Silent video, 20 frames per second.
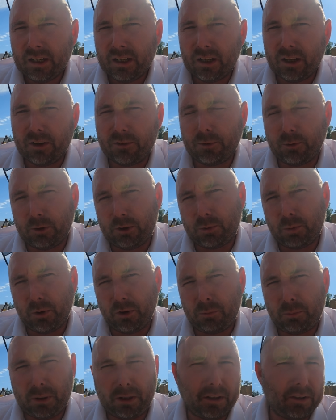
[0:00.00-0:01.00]
I thought it's
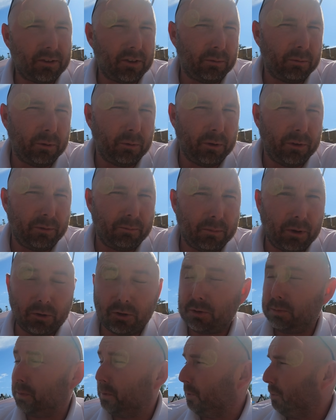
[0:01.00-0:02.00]
worth picking somewhere with
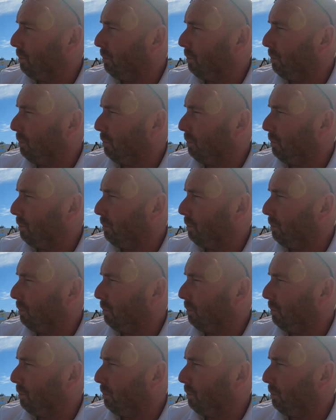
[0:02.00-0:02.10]
multiple